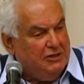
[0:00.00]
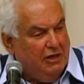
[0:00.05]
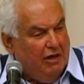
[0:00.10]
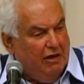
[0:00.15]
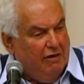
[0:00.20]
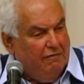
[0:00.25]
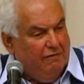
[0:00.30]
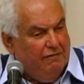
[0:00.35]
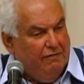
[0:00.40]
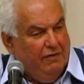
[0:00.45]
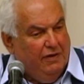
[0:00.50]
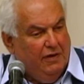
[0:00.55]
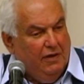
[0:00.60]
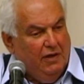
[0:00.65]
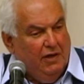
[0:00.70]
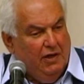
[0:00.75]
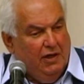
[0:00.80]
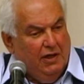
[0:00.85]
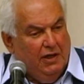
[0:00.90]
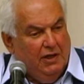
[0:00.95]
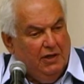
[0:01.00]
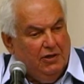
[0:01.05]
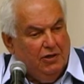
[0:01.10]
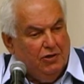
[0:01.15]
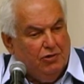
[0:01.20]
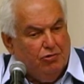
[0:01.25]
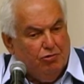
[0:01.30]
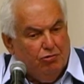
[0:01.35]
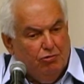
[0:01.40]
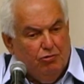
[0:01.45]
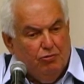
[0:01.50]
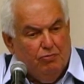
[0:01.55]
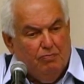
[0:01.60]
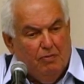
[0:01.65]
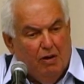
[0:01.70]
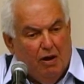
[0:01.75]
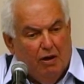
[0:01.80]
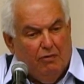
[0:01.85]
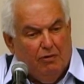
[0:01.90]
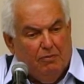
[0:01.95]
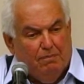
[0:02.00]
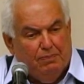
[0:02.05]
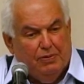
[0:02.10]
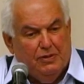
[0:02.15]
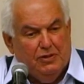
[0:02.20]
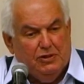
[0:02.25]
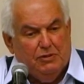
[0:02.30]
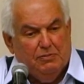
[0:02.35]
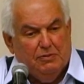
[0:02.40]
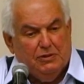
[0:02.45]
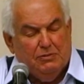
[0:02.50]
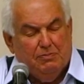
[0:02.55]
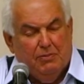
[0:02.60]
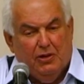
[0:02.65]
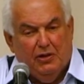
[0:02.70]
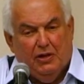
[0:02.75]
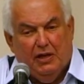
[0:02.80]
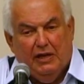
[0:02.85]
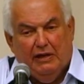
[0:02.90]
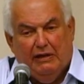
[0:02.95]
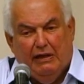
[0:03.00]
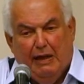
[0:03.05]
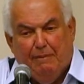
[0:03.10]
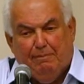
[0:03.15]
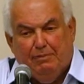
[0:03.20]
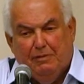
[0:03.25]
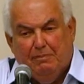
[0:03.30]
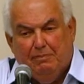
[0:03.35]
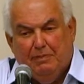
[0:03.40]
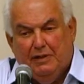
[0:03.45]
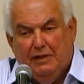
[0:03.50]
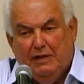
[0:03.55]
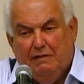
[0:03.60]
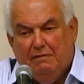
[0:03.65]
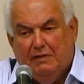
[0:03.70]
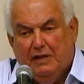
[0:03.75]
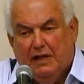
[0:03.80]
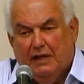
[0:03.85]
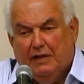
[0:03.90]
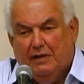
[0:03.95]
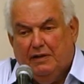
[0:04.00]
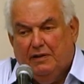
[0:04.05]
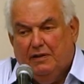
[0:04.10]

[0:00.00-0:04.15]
of the true moral principles. Mordechai Kaplan believed that.